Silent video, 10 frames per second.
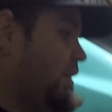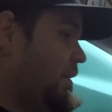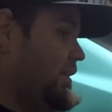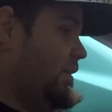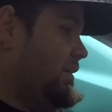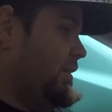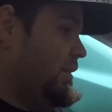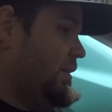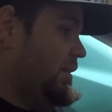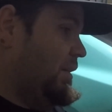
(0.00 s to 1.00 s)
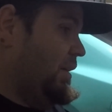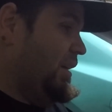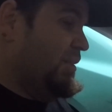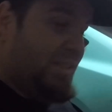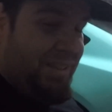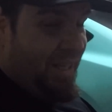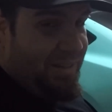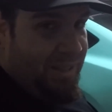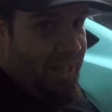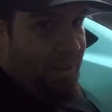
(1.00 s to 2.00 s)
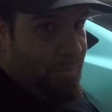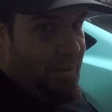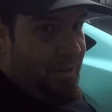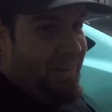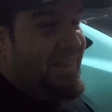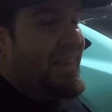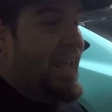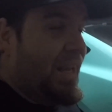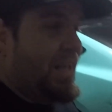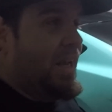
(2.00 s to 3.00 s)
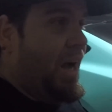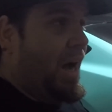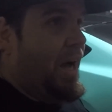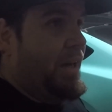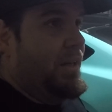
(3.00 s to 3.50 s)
it was a guessing game. Thank God